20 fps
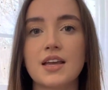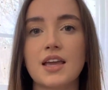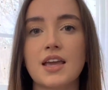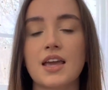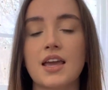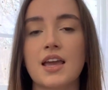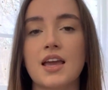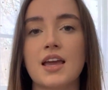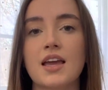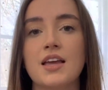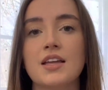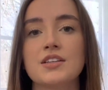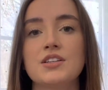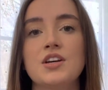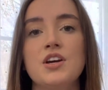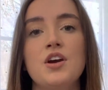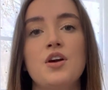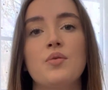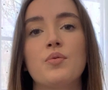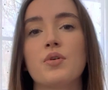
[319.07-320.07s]
and
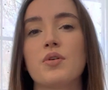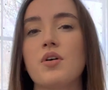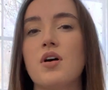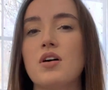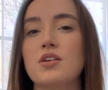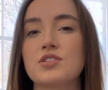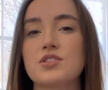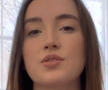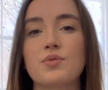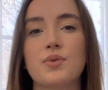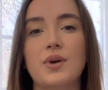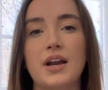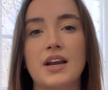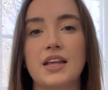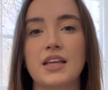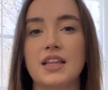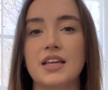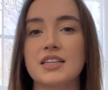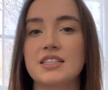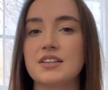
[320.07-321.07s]
we were also
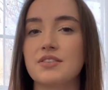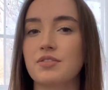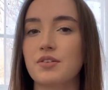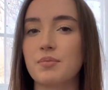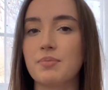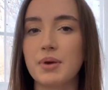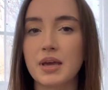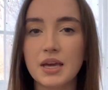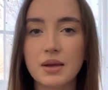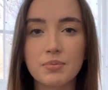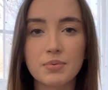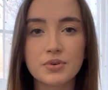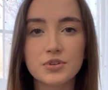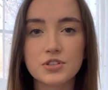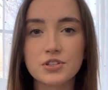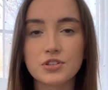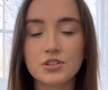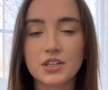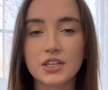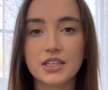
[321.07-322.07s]
writing like different
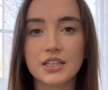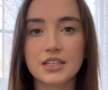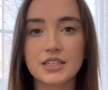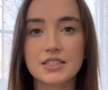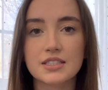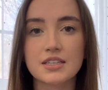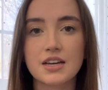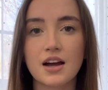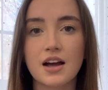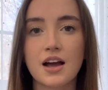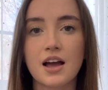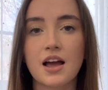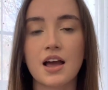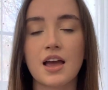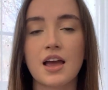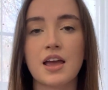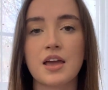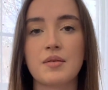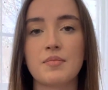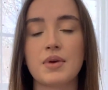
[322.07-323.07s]
papers during this
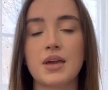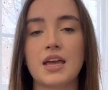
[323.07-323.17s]
time